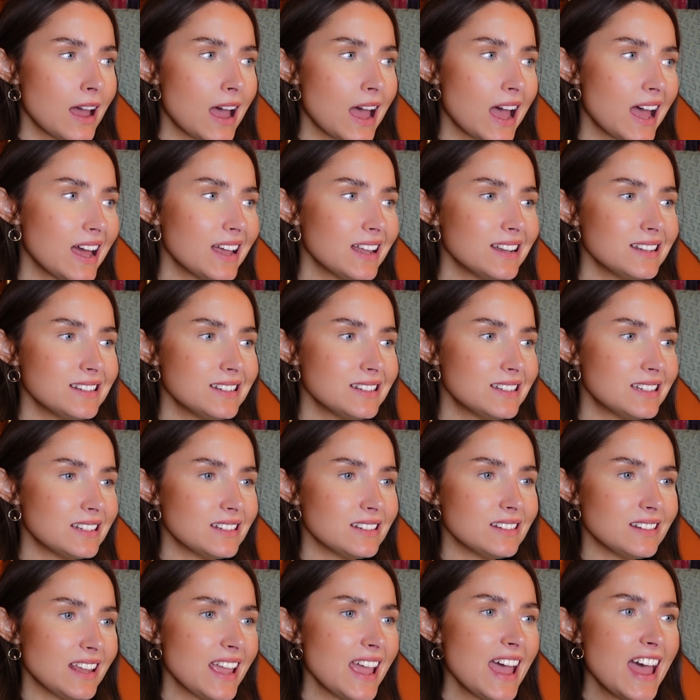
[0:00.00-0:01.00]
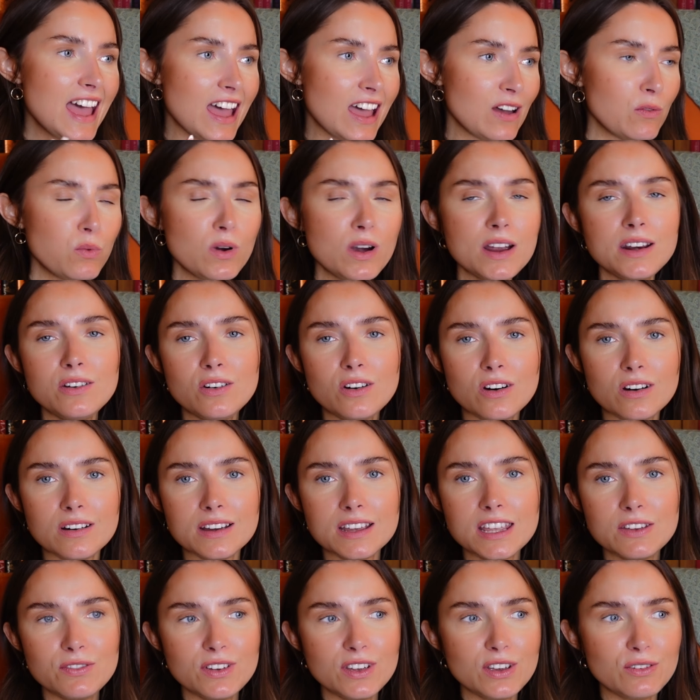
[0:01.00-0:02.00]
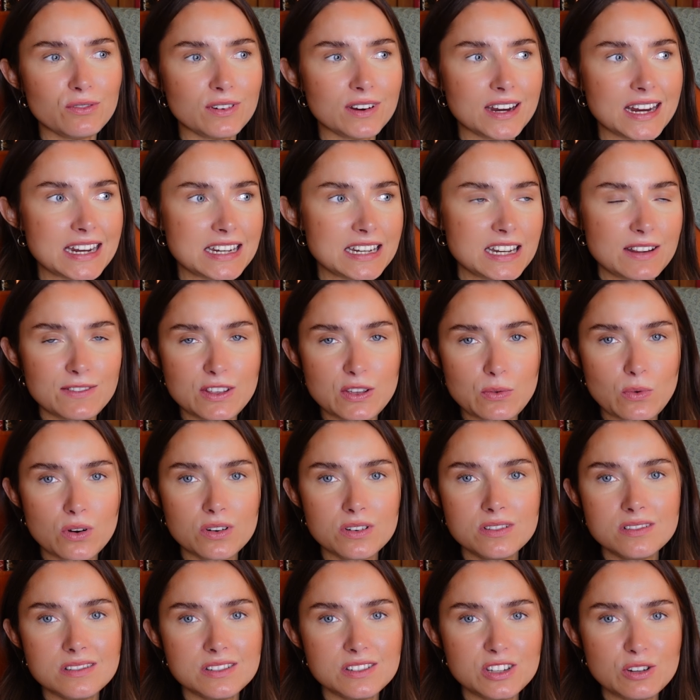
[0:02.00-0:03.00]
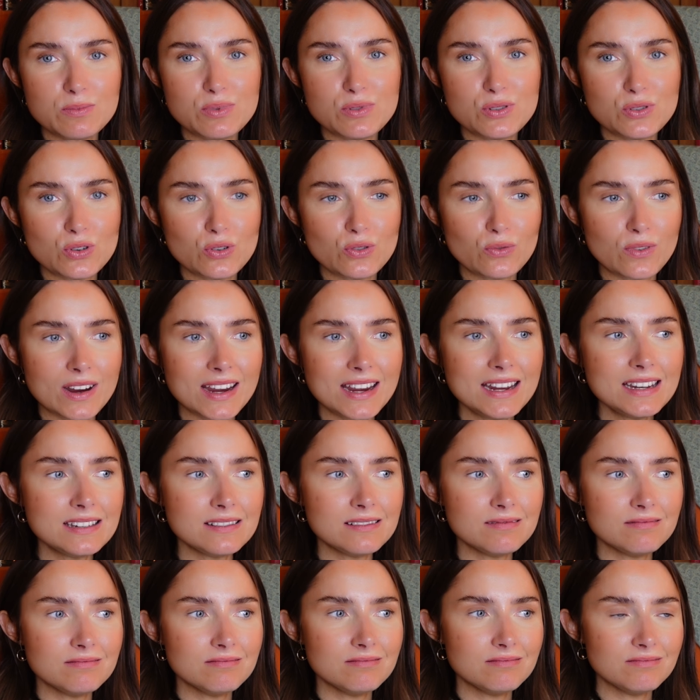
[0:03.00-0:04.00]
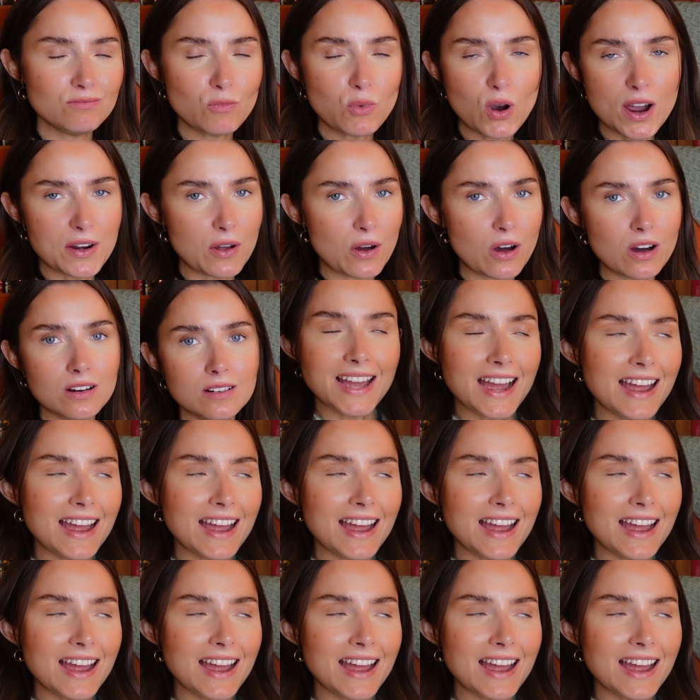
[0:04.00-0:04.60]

And yeah, why not? Give it a read. If you want a super short read, why not?